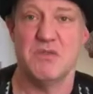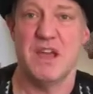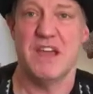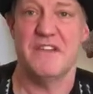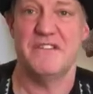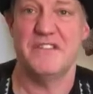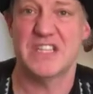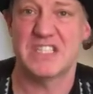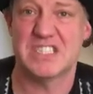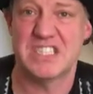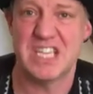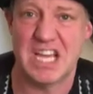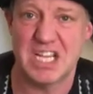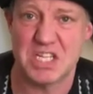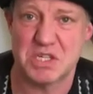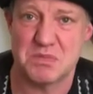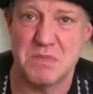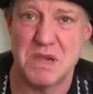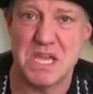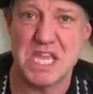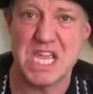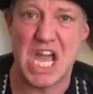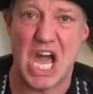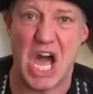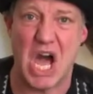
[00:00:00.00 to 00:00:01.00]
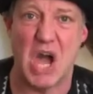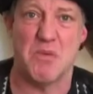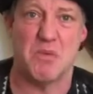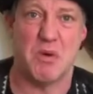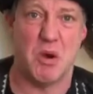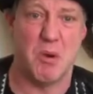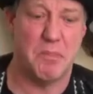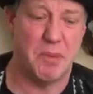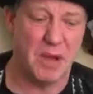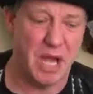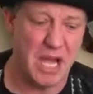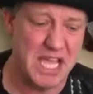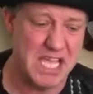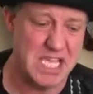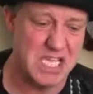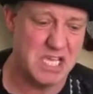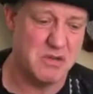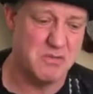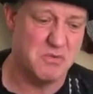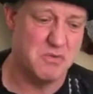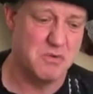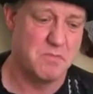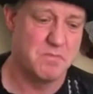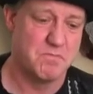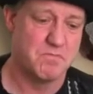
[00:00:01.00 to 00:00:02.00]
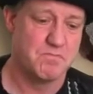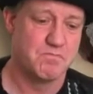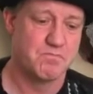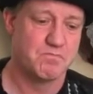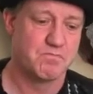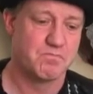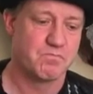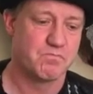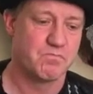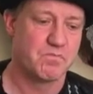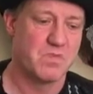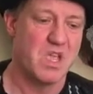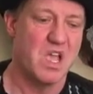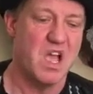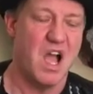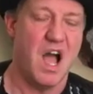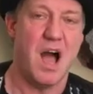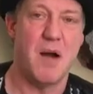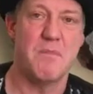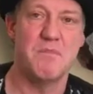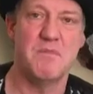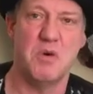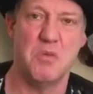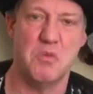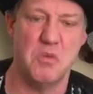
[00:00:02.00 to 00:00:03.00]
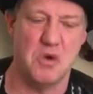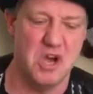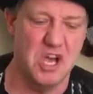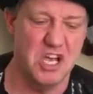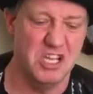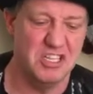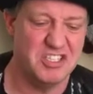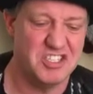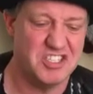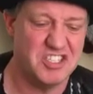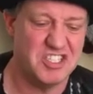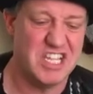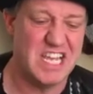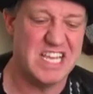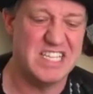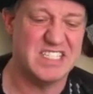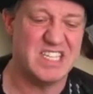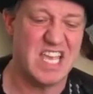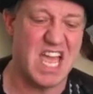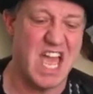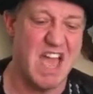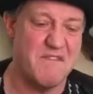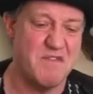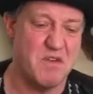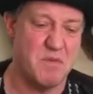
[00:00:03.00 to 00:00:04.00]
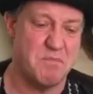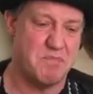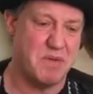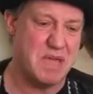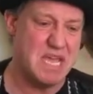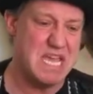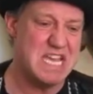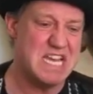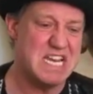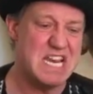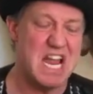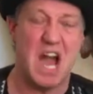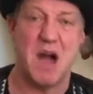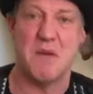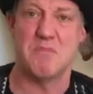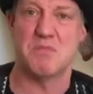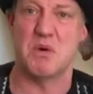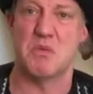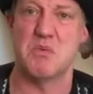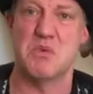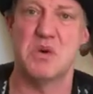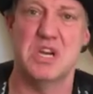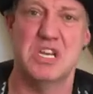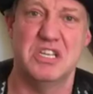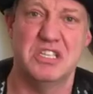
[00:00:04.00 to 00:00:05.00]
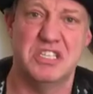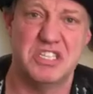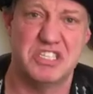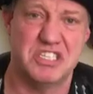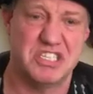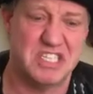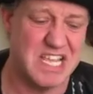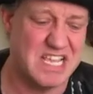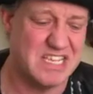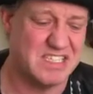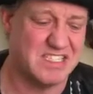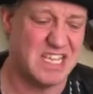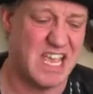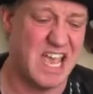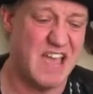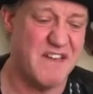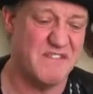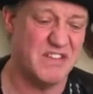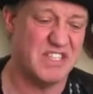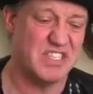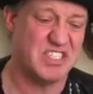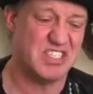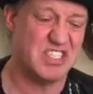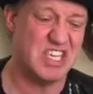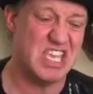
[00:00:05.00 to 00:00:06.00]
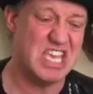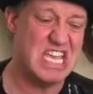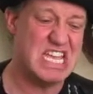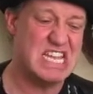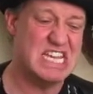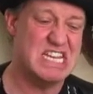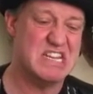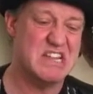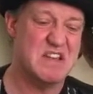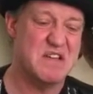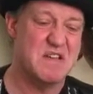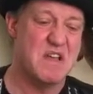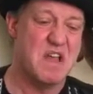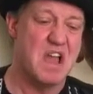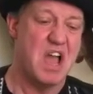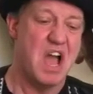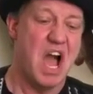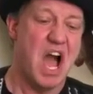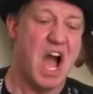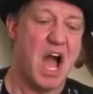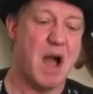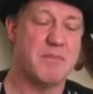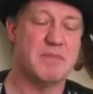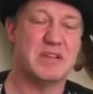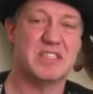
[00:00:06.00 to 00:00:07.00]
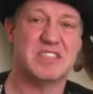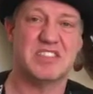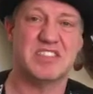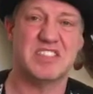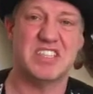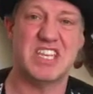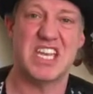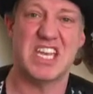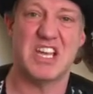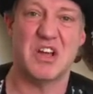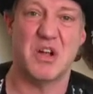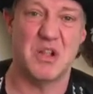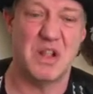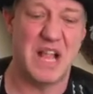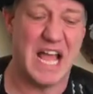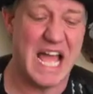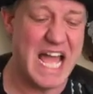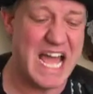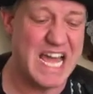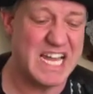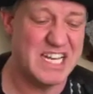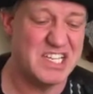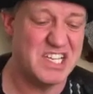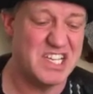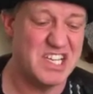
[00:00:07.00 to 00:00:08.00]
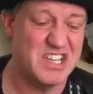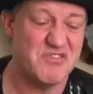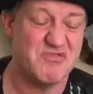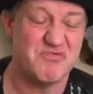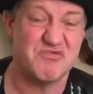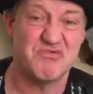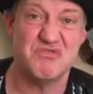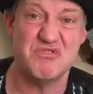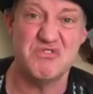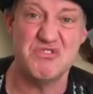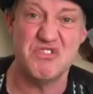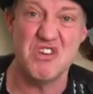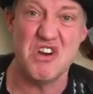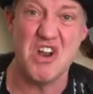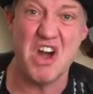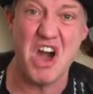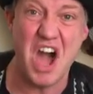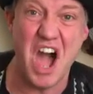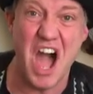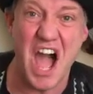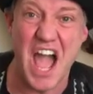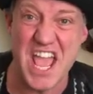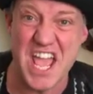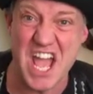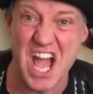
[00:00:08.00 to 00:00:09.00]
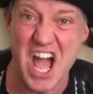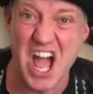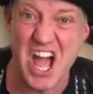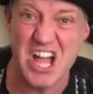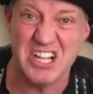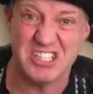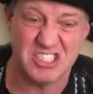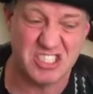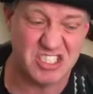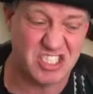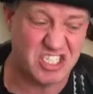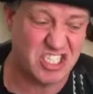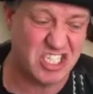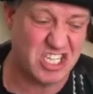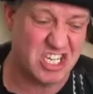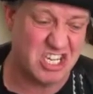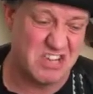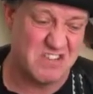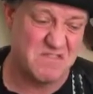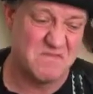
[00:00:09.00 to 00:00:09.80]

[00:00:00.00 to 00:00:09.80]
If you touch me, I will bite you. I'm the worst there's ever been. I'm the worst there's ever seen. I'm a single-handed riot.